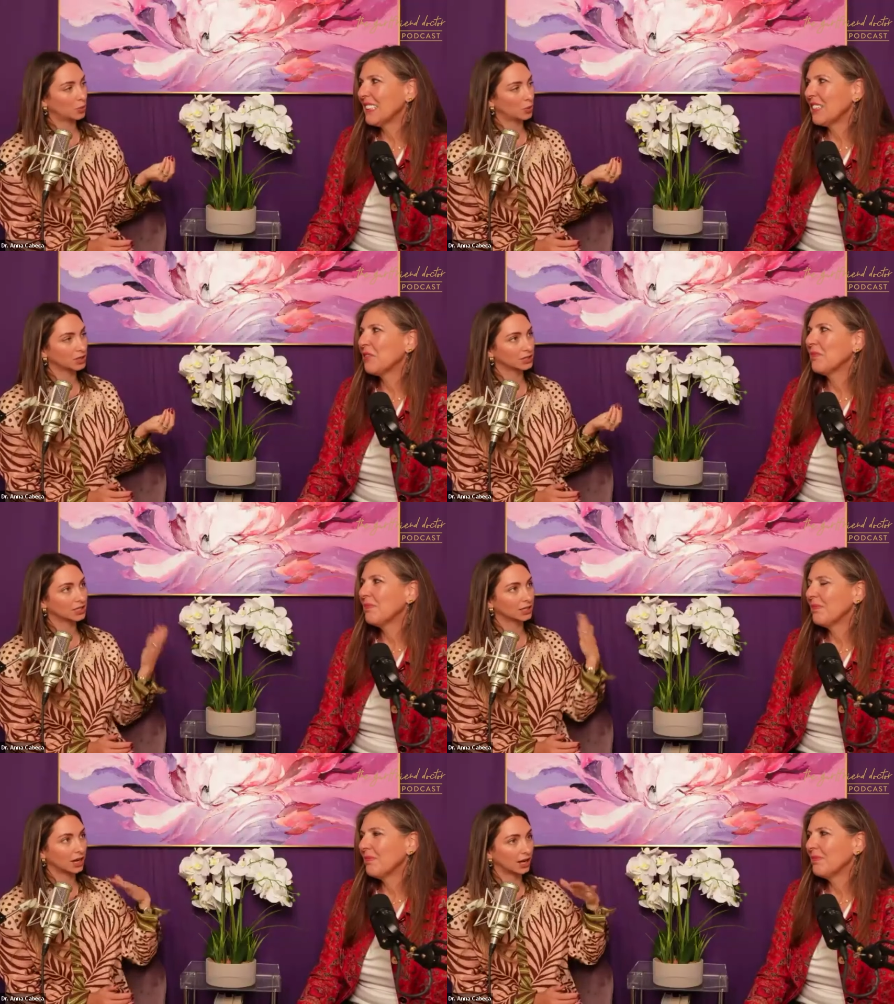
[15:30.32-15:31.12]

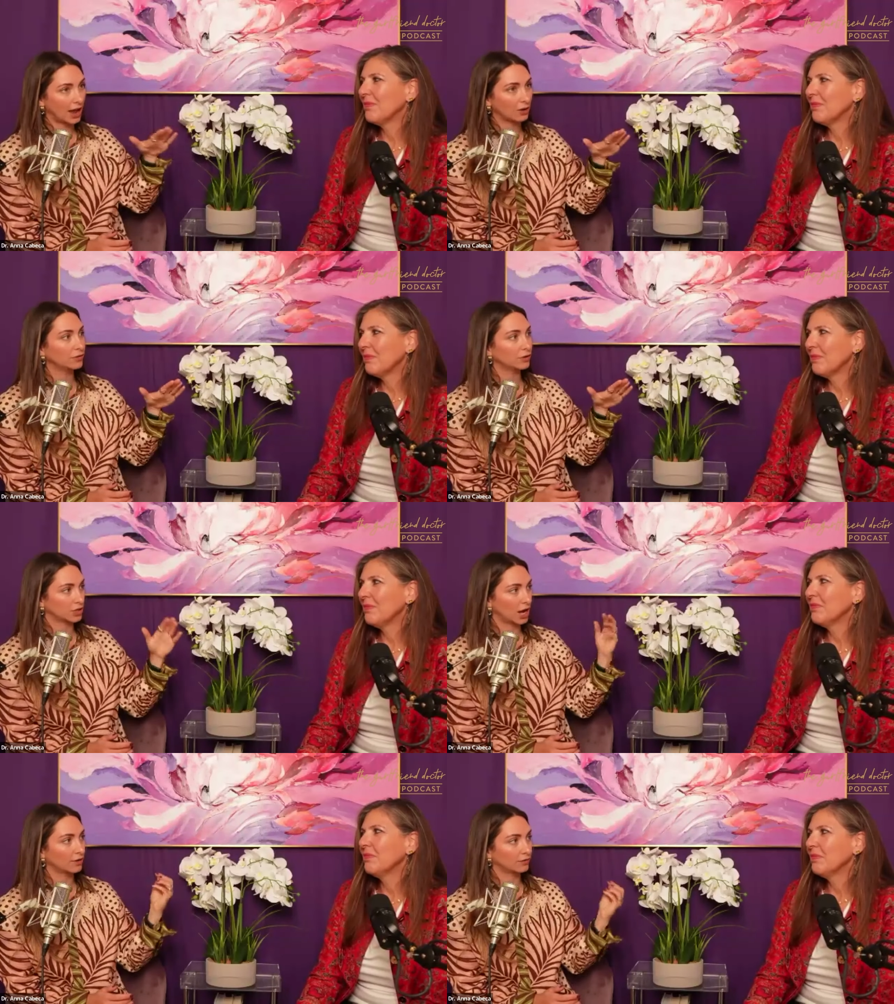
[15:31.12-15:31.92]
Speaker 1: important to cut out of
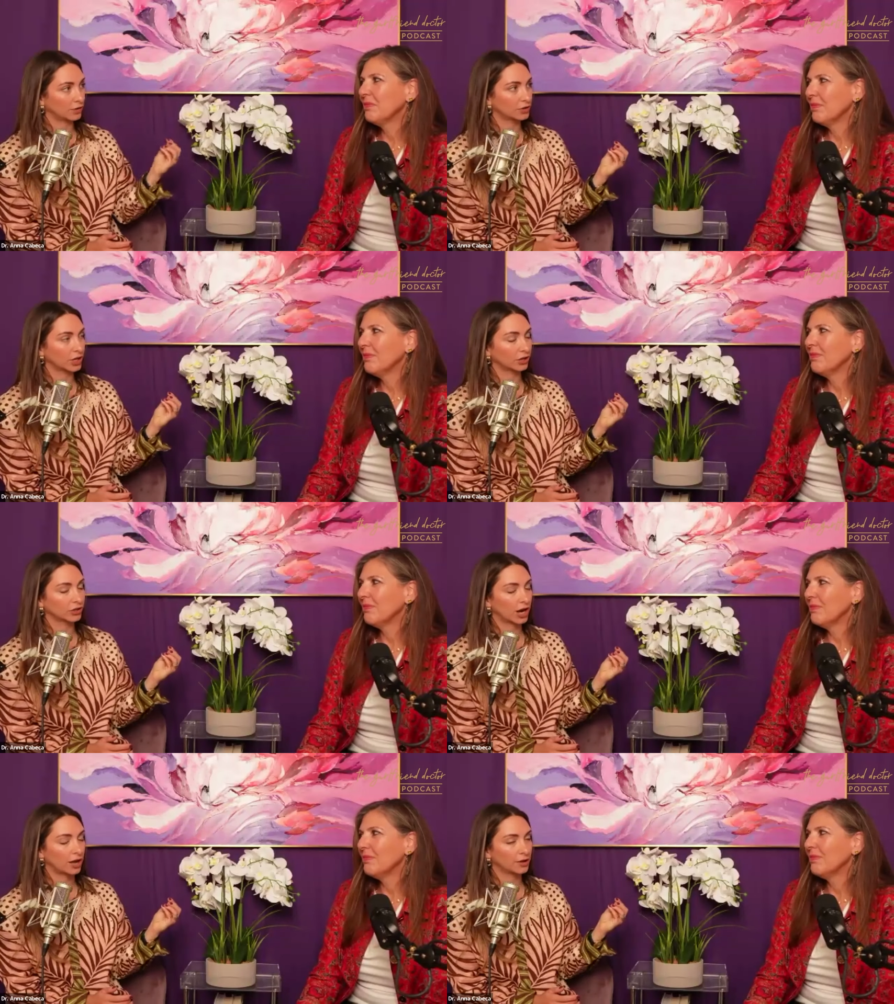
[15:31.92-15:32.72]
your diet for your
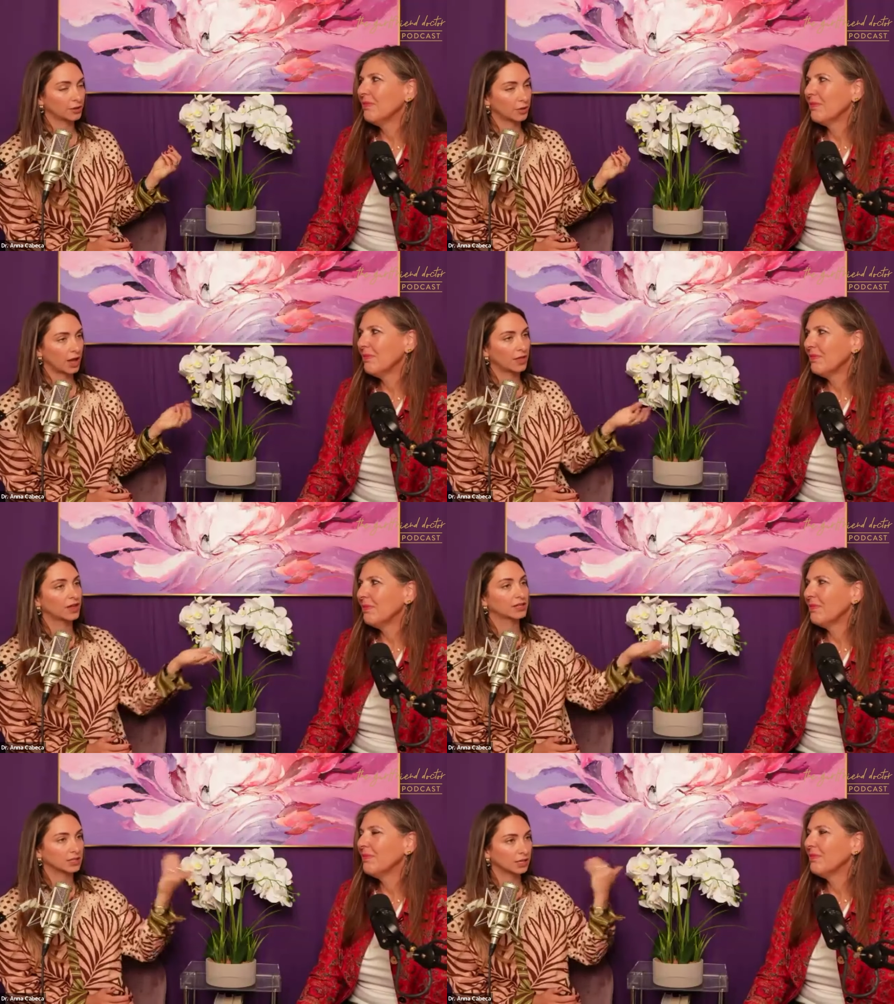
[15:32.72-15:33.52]
cellular health.
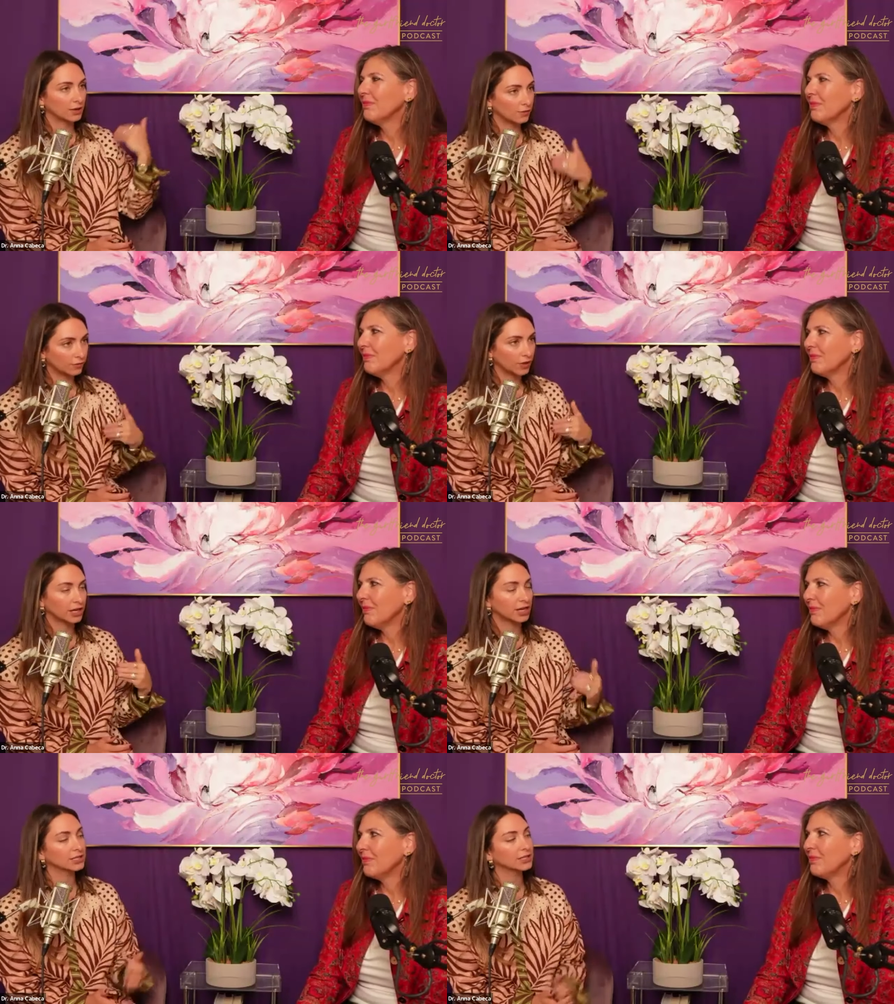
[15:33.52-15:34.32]
And then to
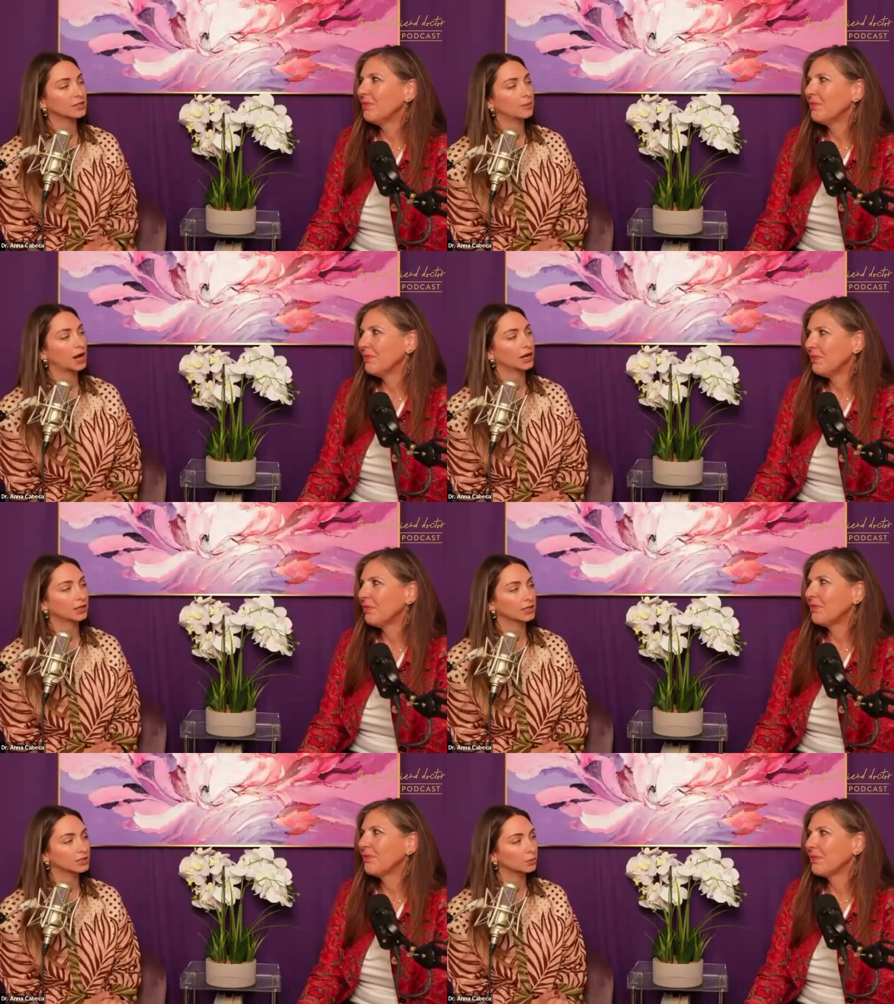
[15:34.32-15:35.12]
flood into the
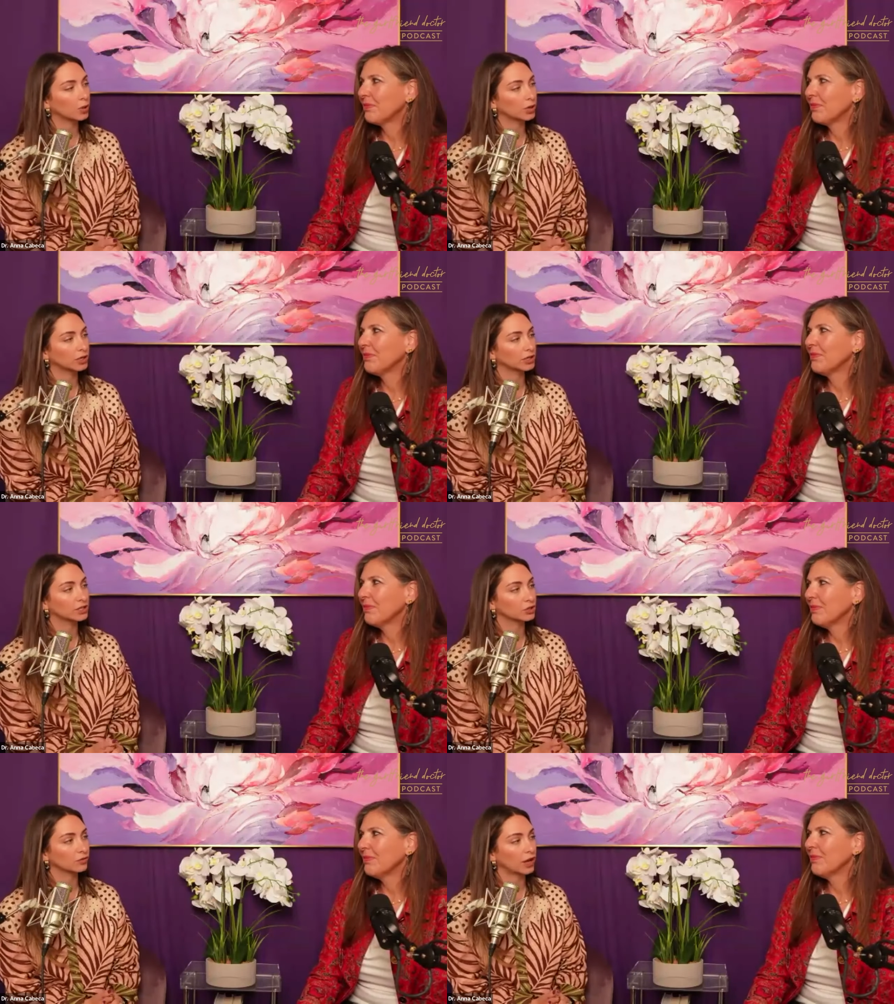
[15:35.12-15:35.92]
body these important
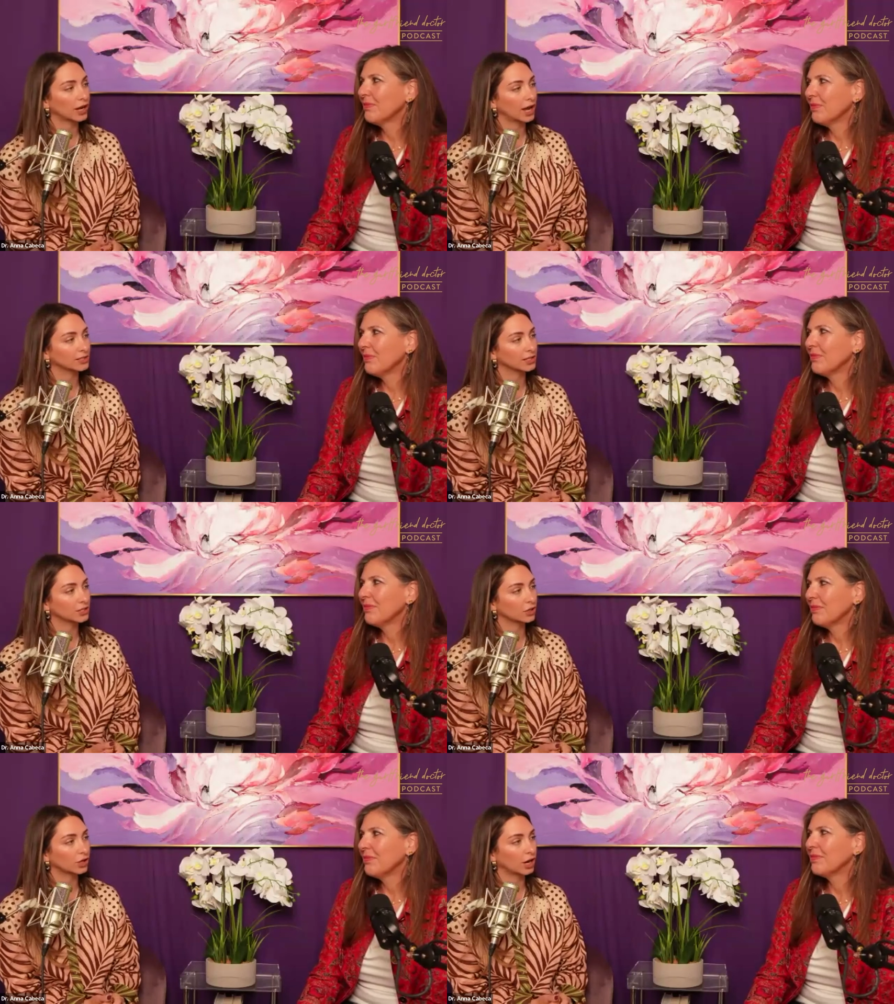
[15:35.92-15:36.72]
essential fatty
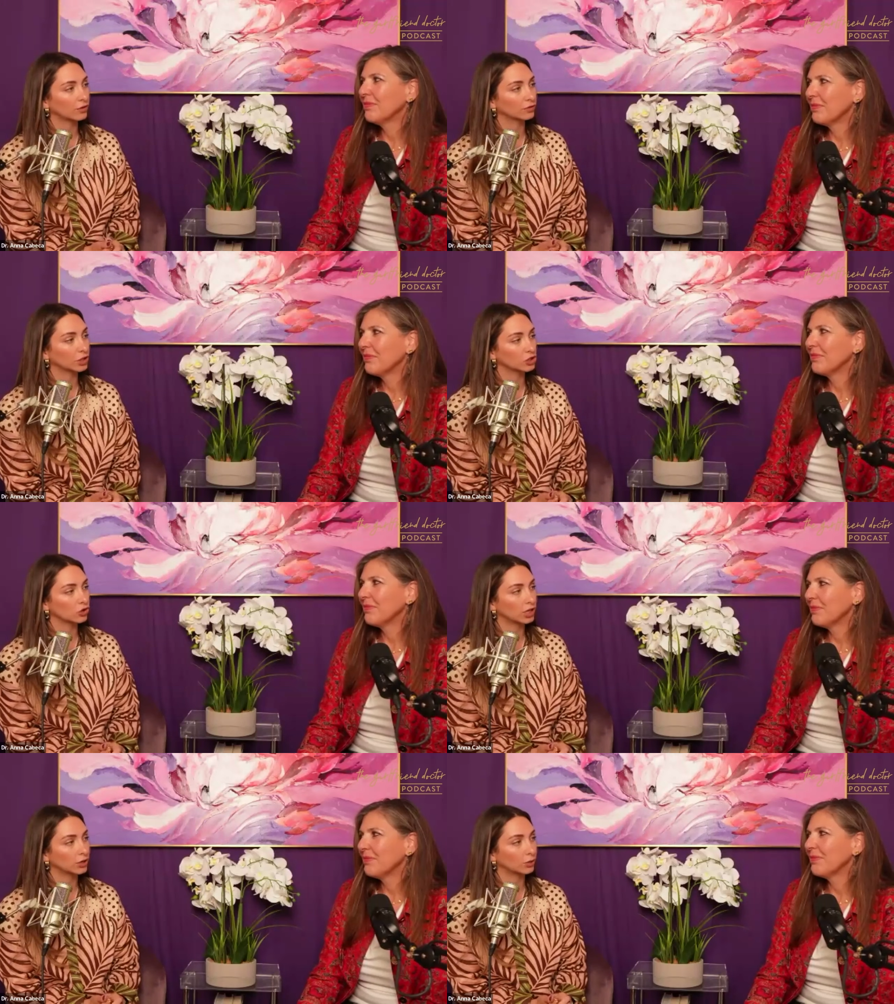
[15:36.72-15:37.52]
acids that are carefully
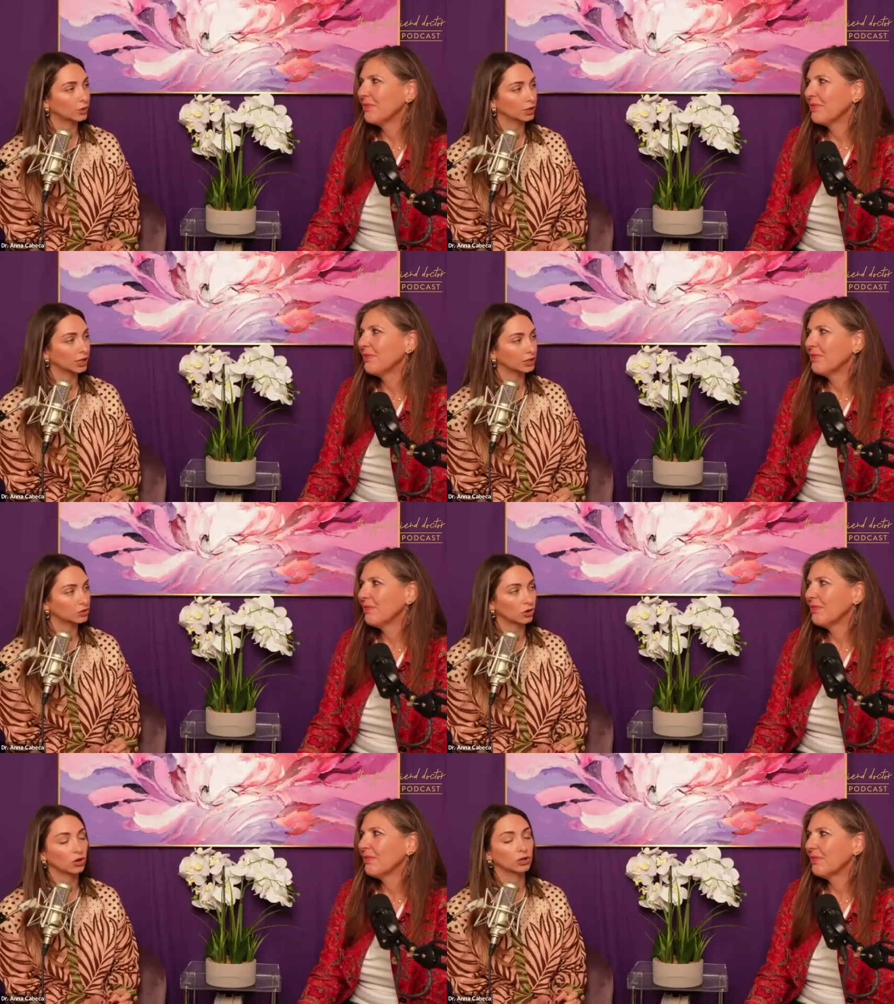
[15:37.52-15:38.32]
treated are really
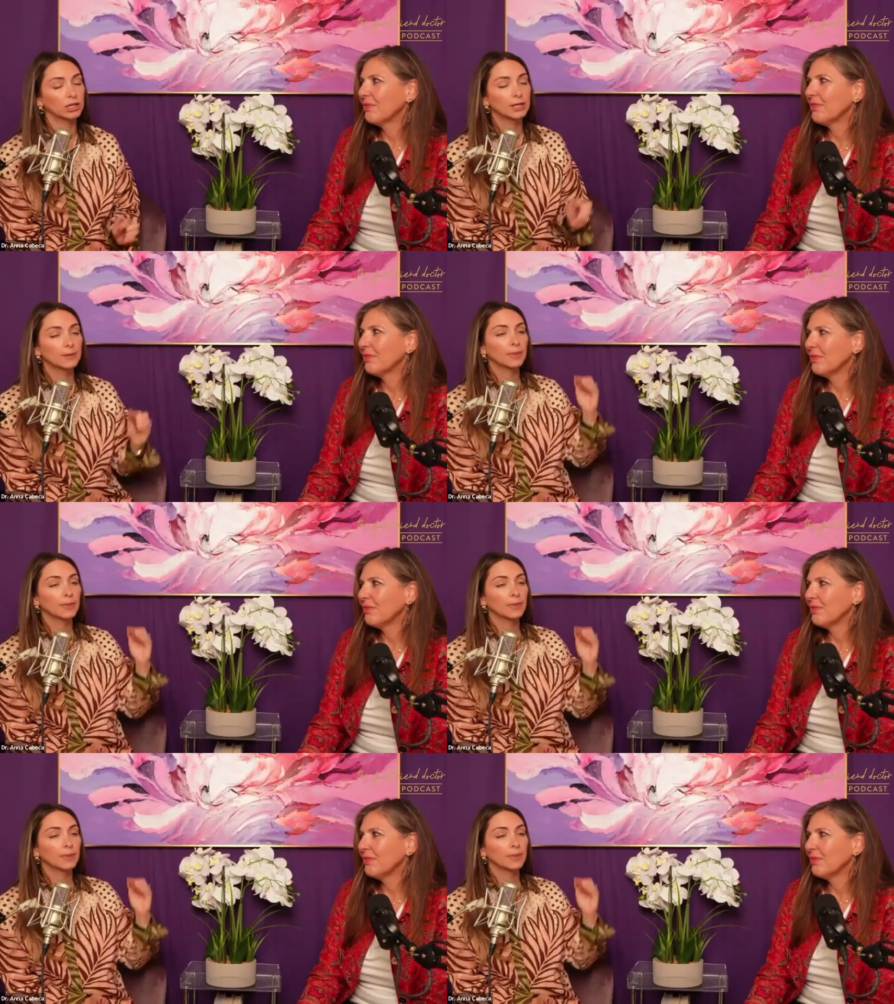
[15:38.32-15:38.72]
integral.